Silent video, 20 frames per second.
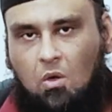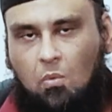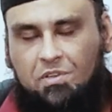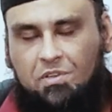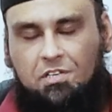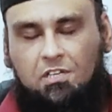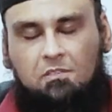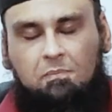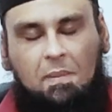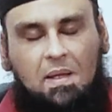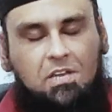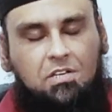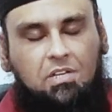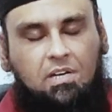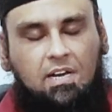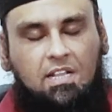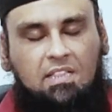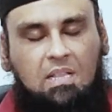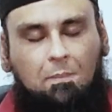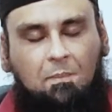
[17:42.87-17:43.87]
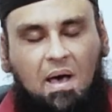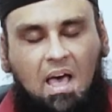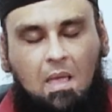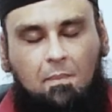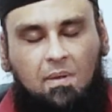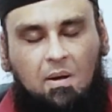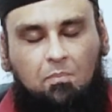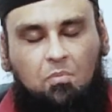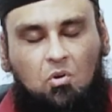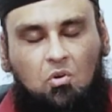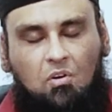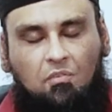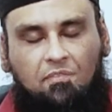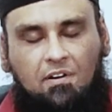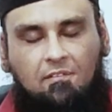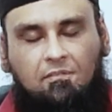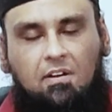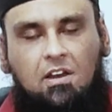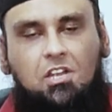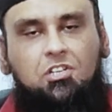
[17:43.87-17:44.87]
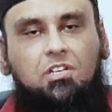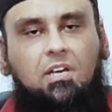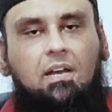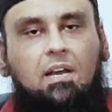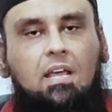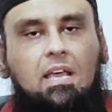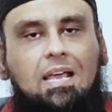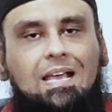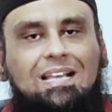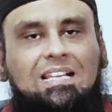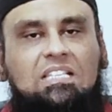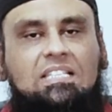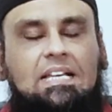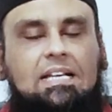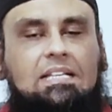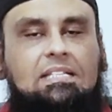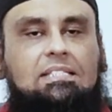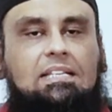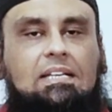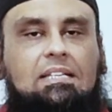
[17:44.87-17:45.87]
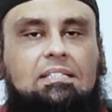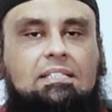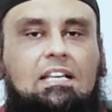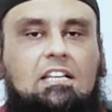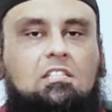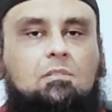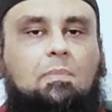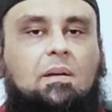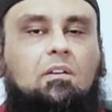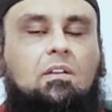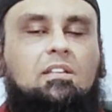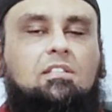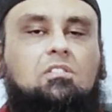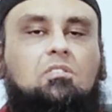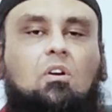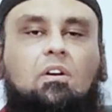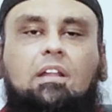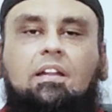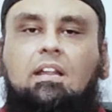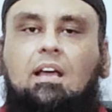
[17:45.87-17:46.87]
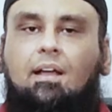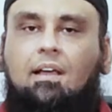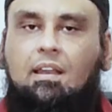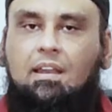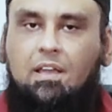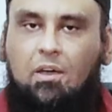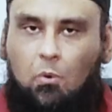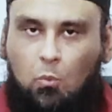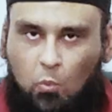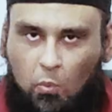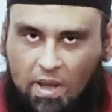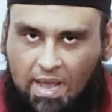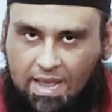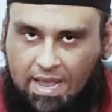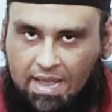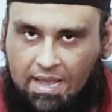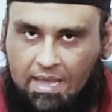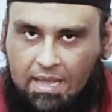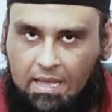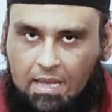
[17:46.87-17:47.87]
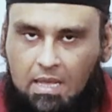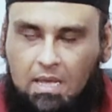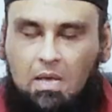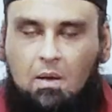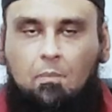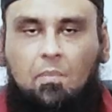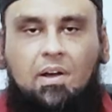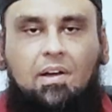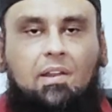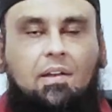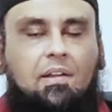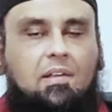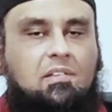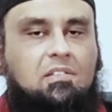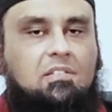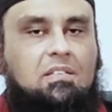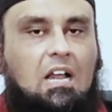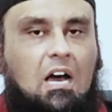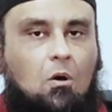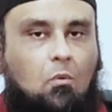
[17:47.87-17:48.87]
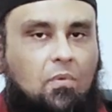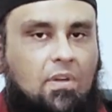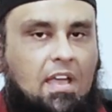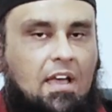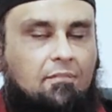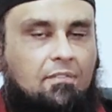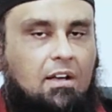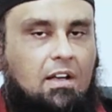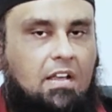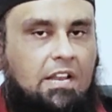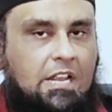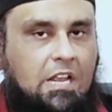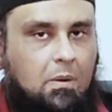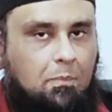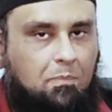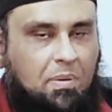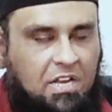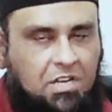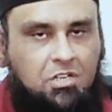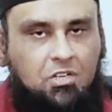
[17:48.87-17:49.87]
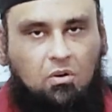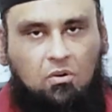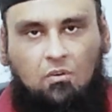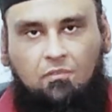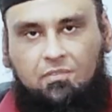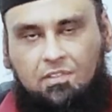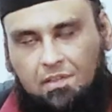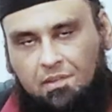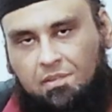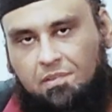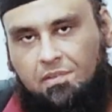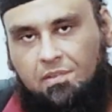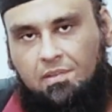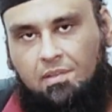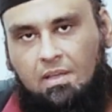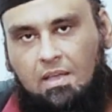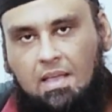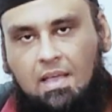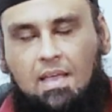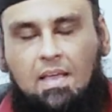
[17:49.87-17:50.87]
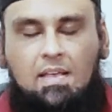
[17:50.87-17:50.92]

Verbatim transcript: which is mentioned in the Bible, Book of Revelation 666, but it's not in a clear way, but in Islam we have a clear picture of this.